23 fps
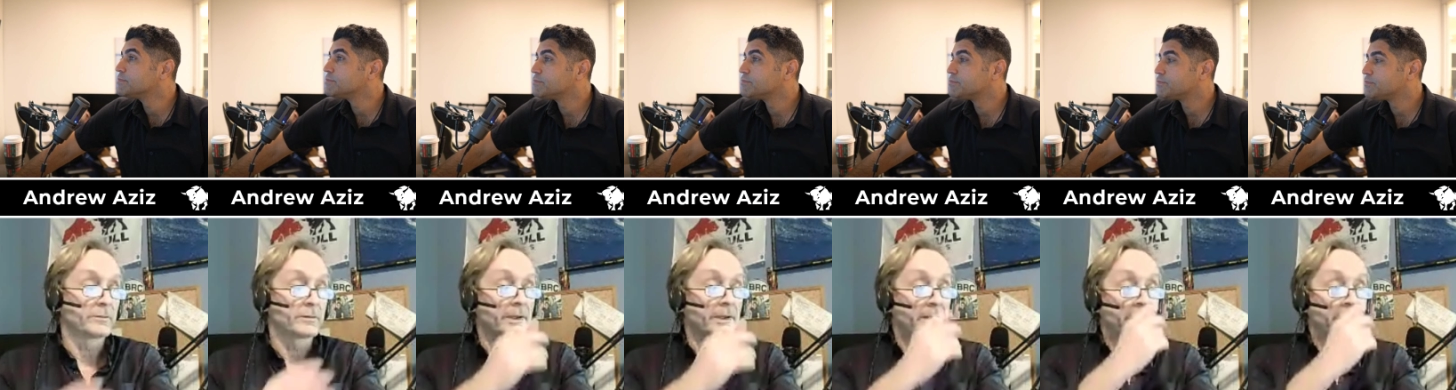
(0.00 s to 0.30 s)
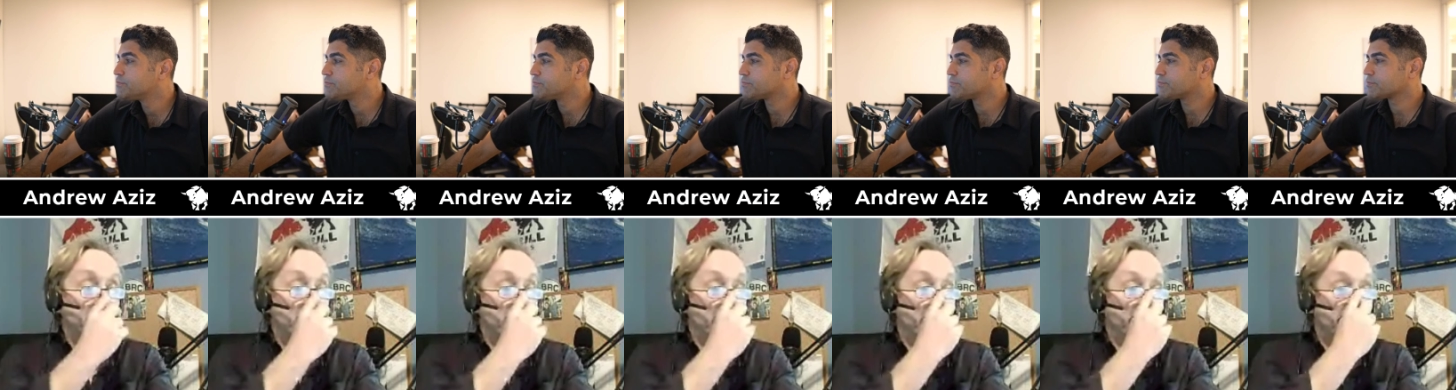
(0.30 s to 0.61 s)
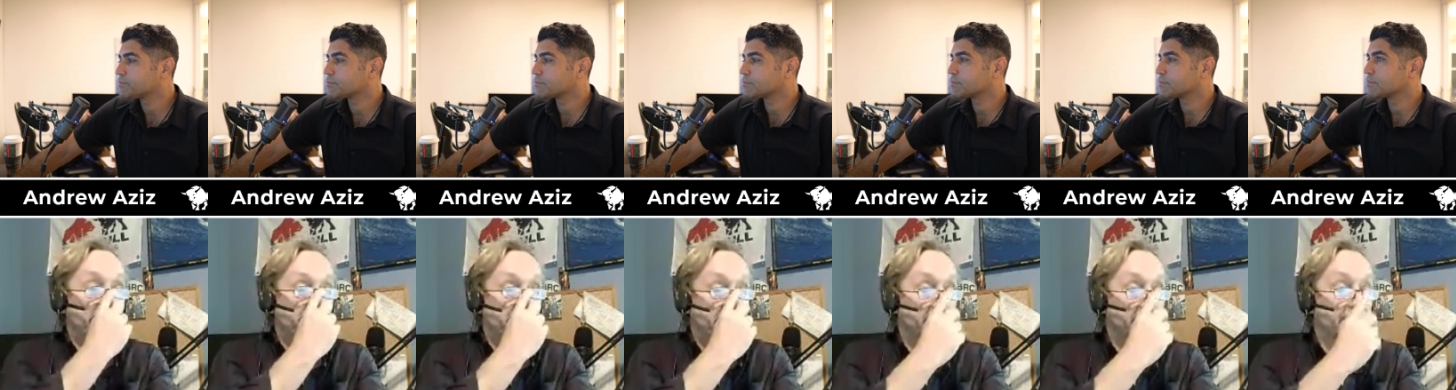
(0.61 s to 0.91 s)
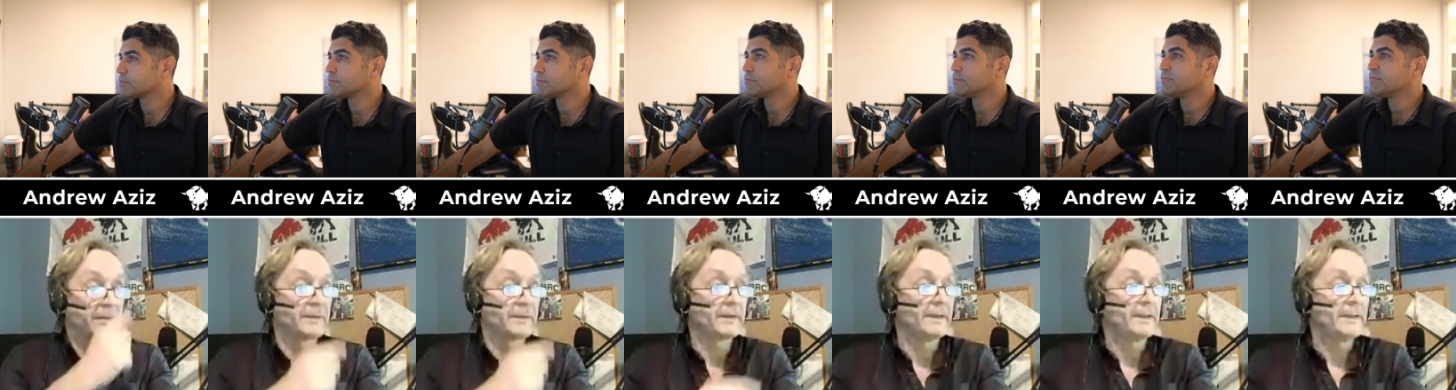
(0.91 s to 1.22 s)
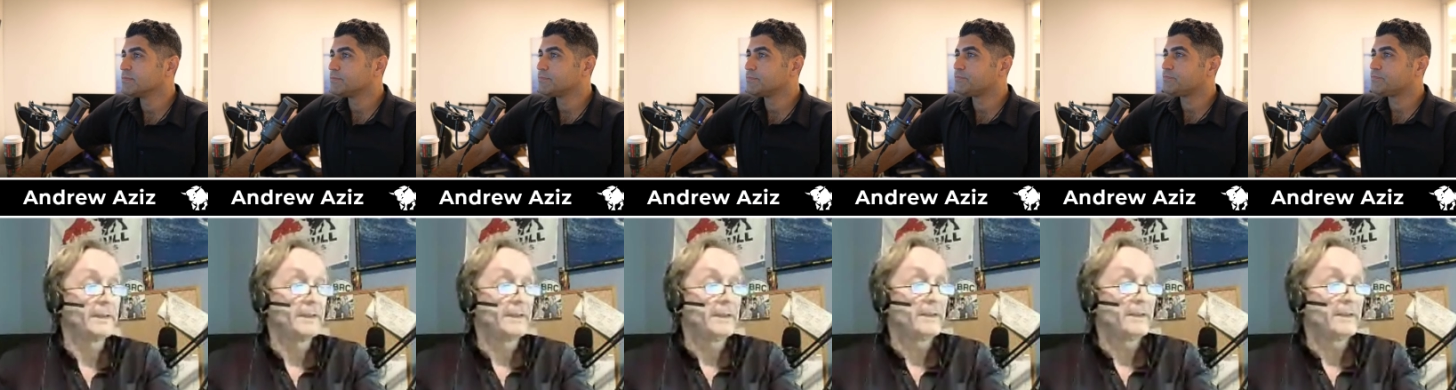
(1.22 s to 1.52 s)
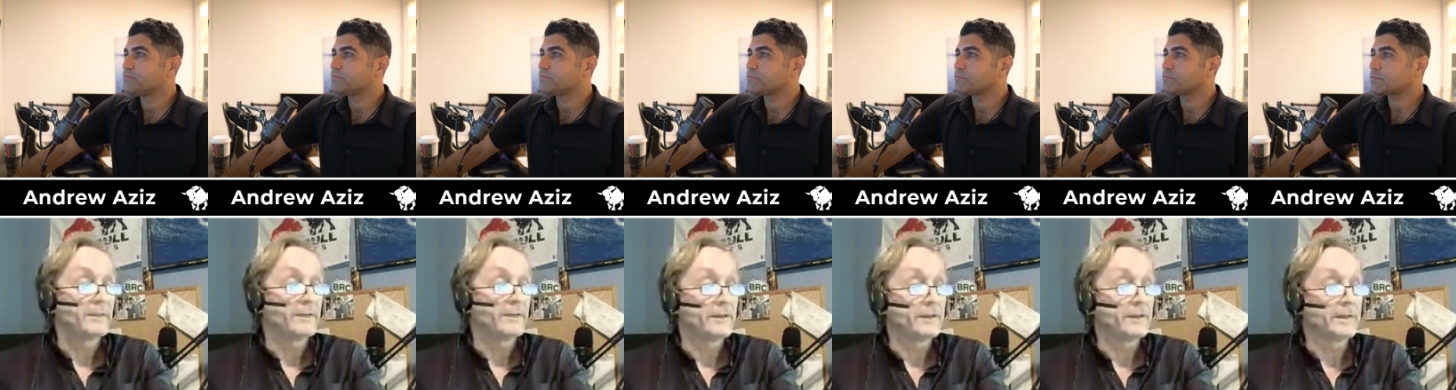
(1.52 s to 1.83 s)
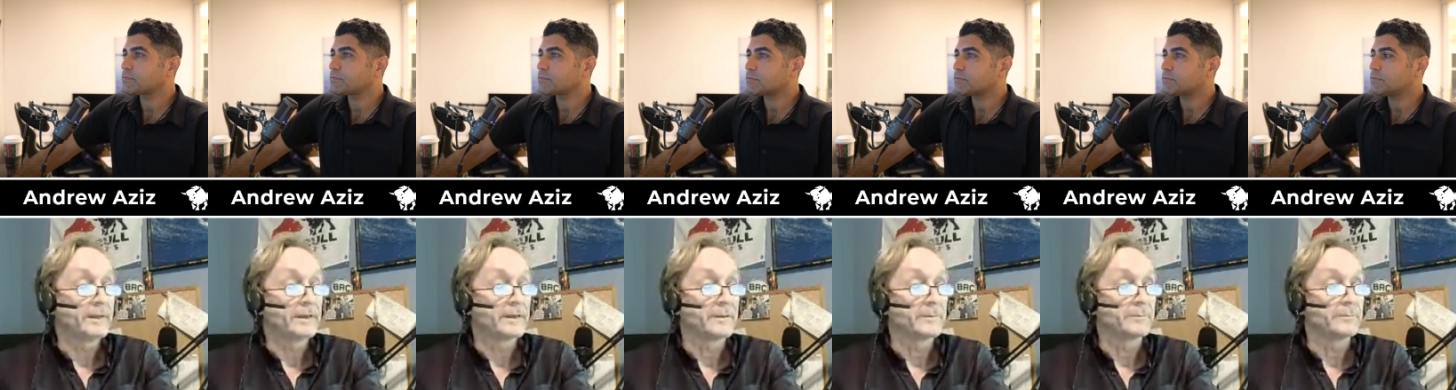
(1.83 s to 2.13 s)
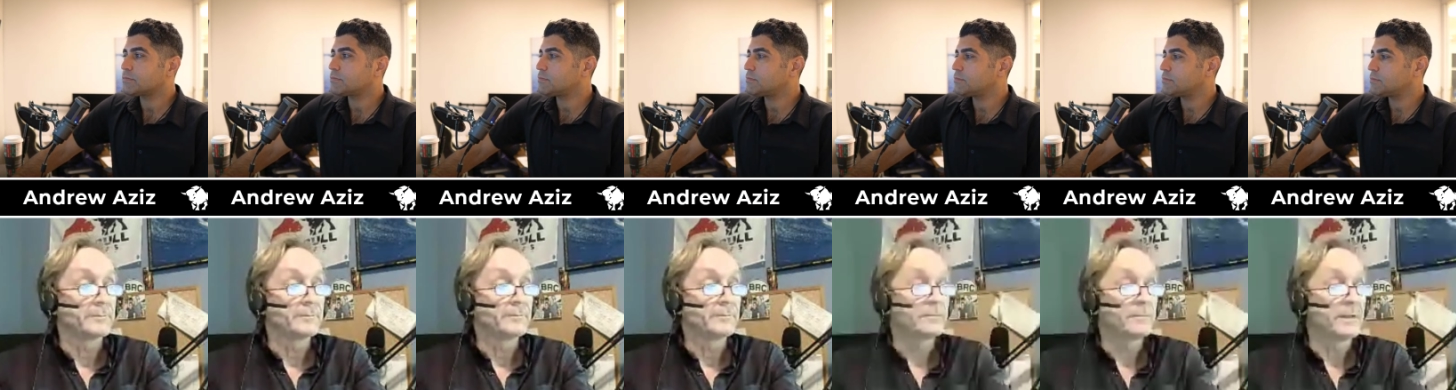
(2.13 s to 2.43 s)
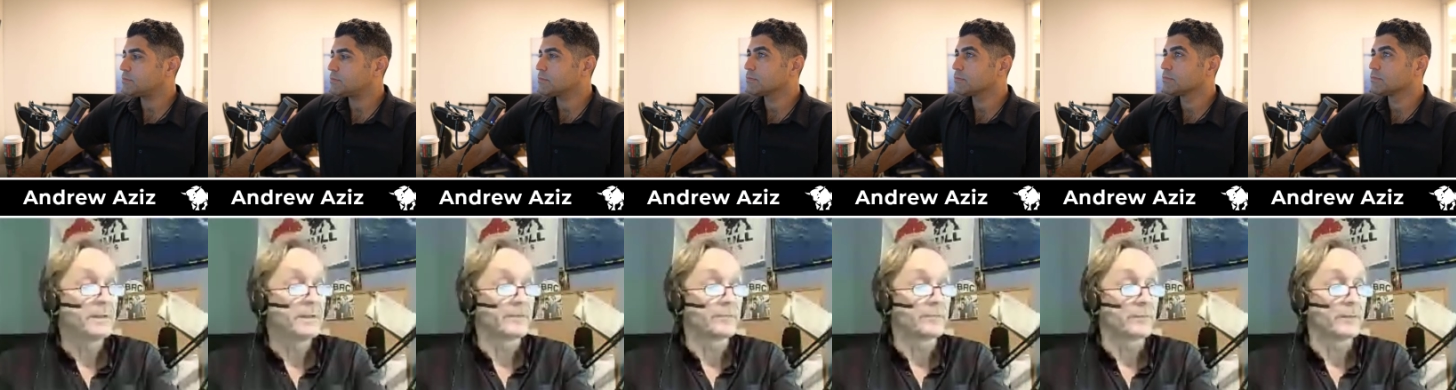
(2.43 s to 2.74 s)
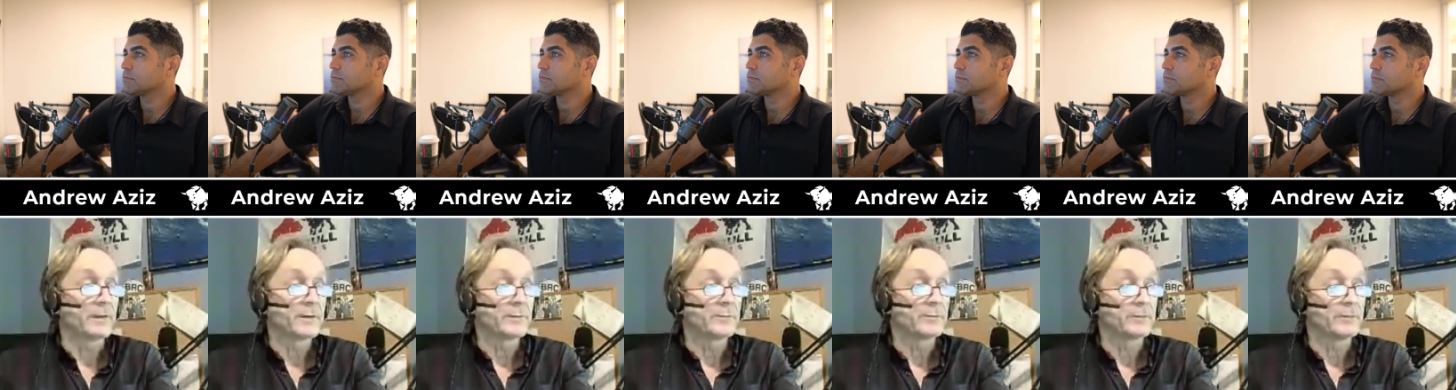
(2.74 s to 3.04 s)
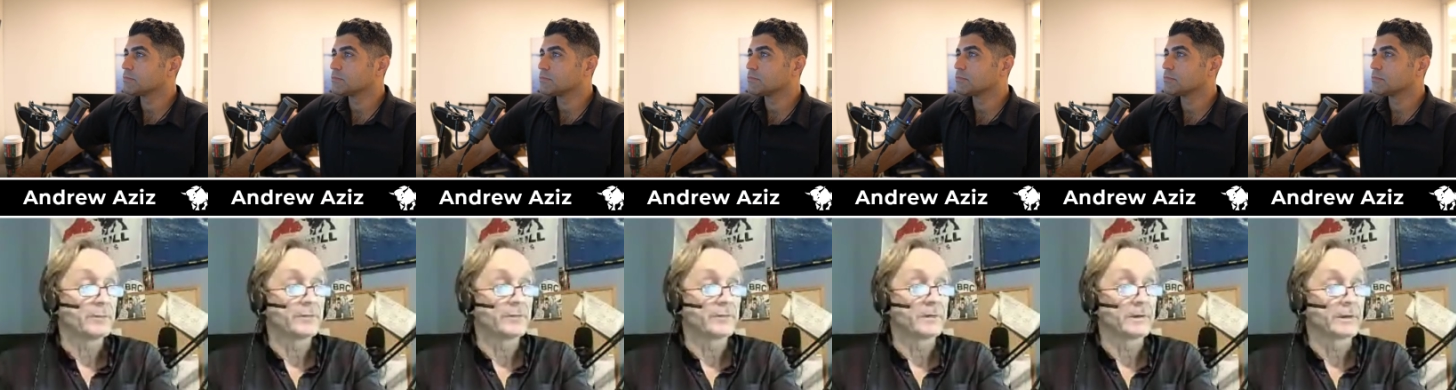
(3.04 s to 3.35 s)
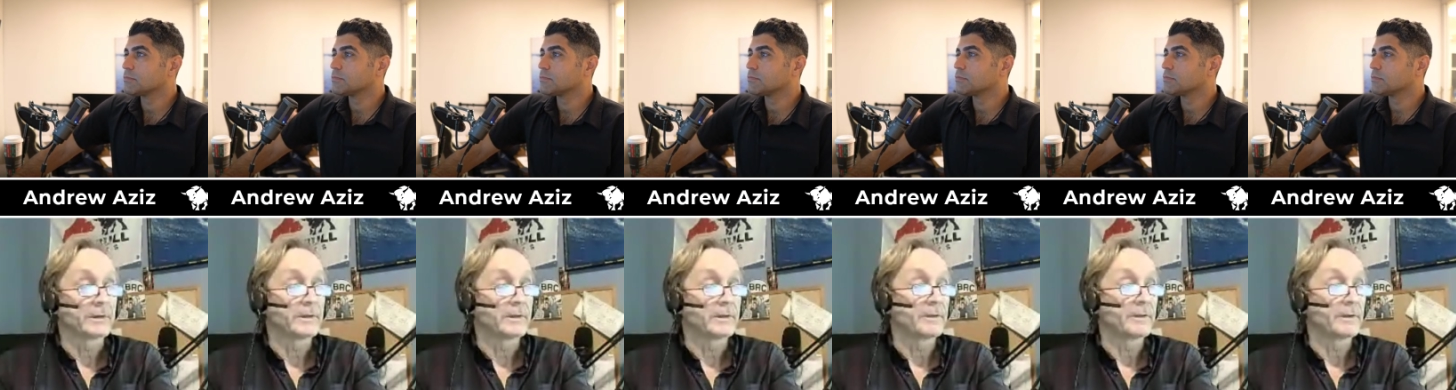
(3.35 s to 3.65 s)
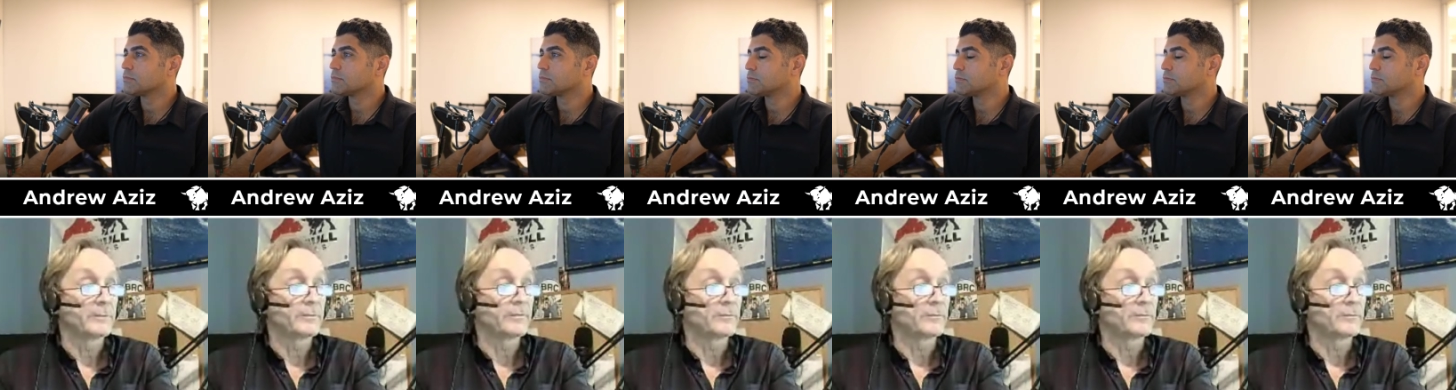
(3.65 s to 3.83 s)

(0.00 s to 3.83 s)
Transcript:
Speaker 1: that's okay. And yeah, so that was